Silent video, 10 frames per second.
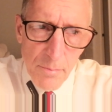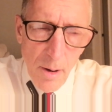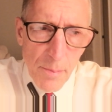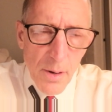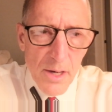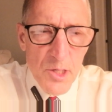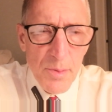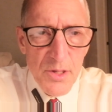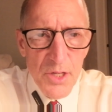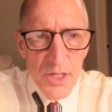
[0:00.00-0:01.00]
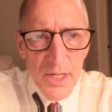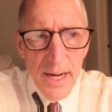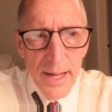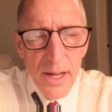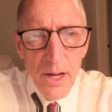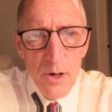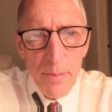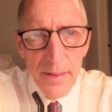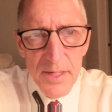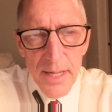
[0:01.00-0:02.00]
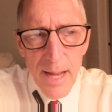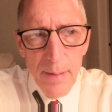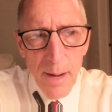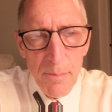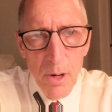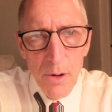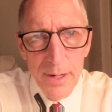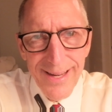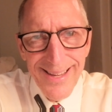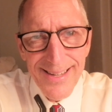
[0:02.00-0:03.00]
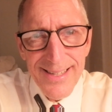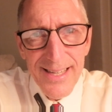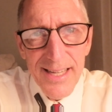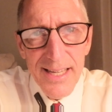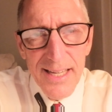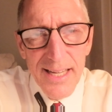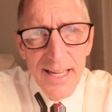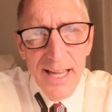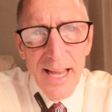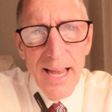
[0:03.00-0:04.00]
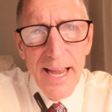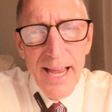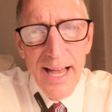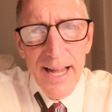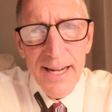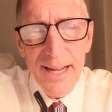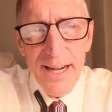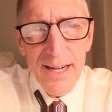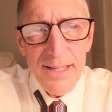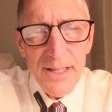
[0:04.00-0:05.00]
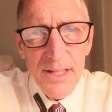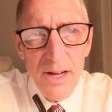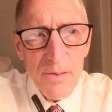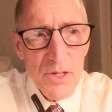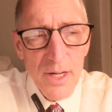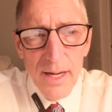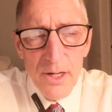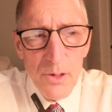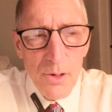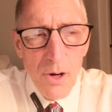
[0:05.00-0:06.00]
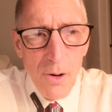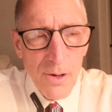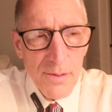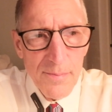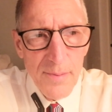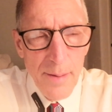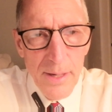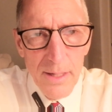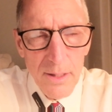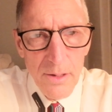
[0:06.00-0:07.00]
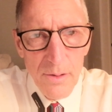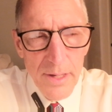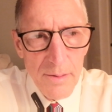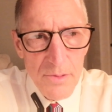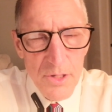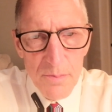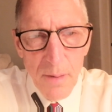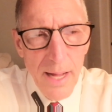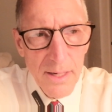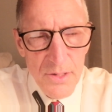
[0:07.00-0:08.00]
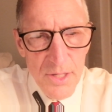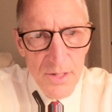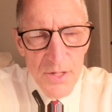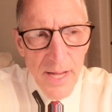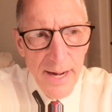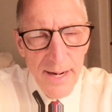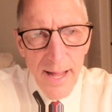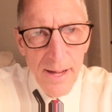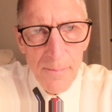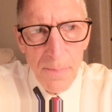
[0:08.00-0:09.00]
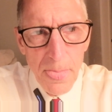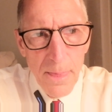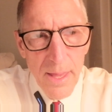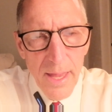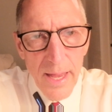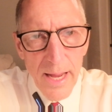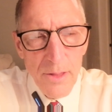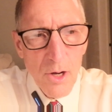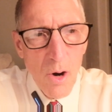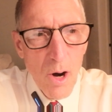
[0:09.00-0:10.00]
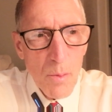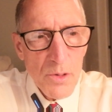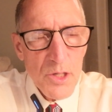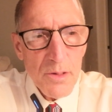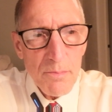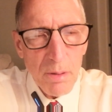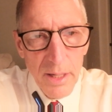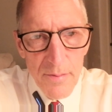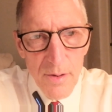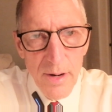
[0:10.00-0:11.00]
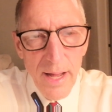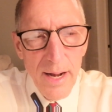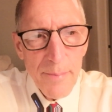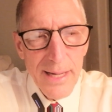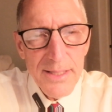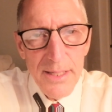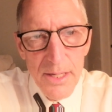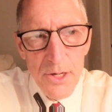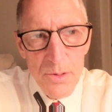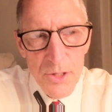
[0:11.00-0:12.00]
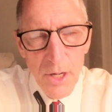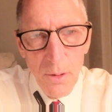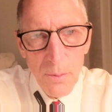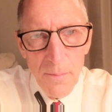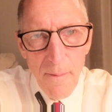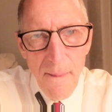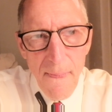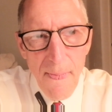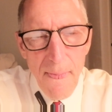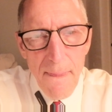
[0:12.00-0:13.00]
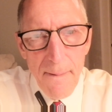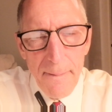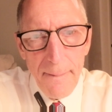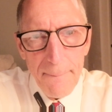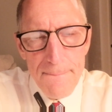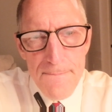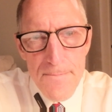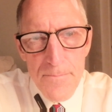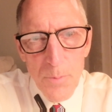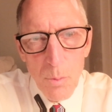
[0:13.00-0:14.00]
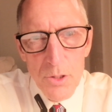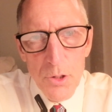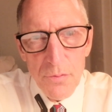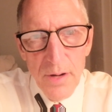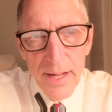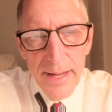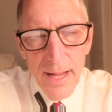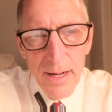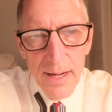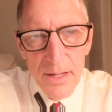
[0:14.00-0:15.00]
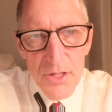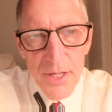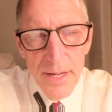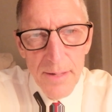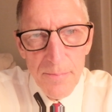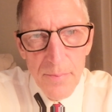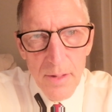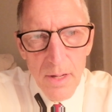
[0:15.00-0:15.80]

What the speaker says: approximately $6,900 by the time I brought it in. And, it was like a new car. I mean, literally, it was spotless inside and out. And the car was, believe it or not, about 10 years old. Now, what you'll find out, like I said,